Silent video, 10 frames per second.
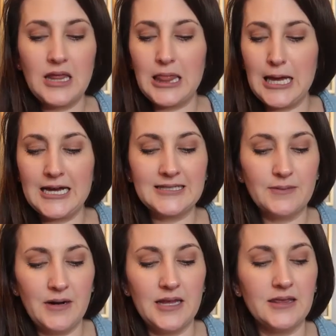Last
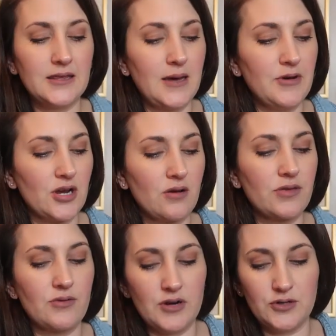month, I'm gonna go
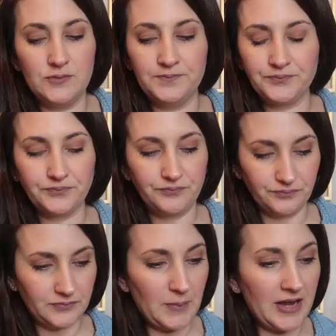through,
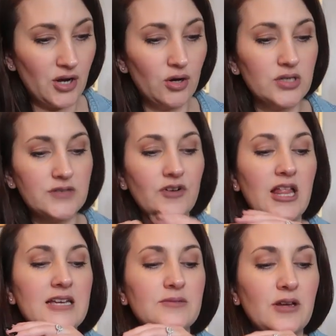my goals for
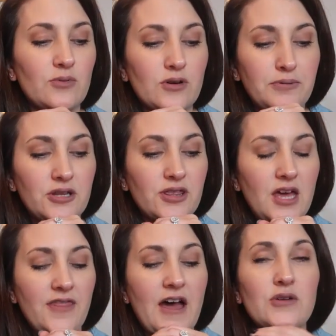last month were to put
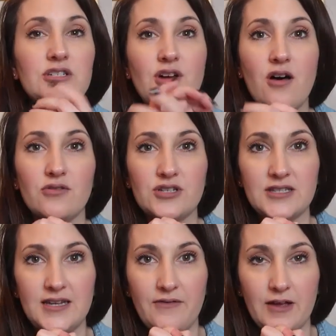$1,000
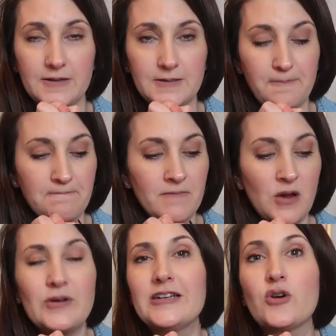in savings.
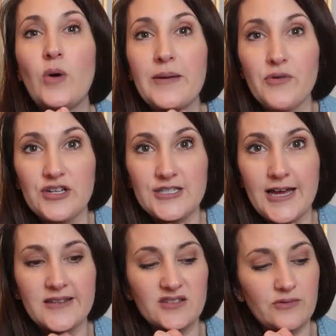We didn't quite reach
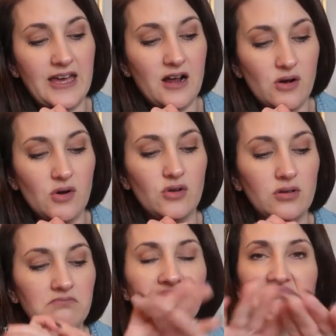that, so that goal
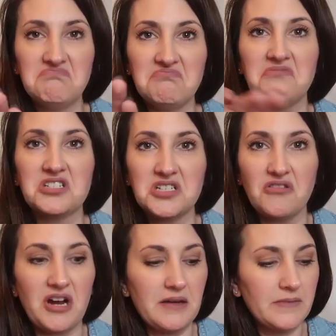wasn't
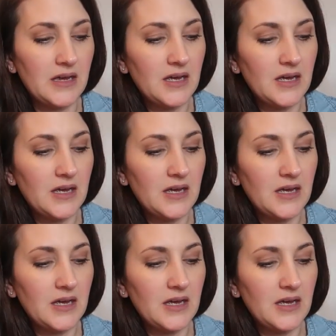great.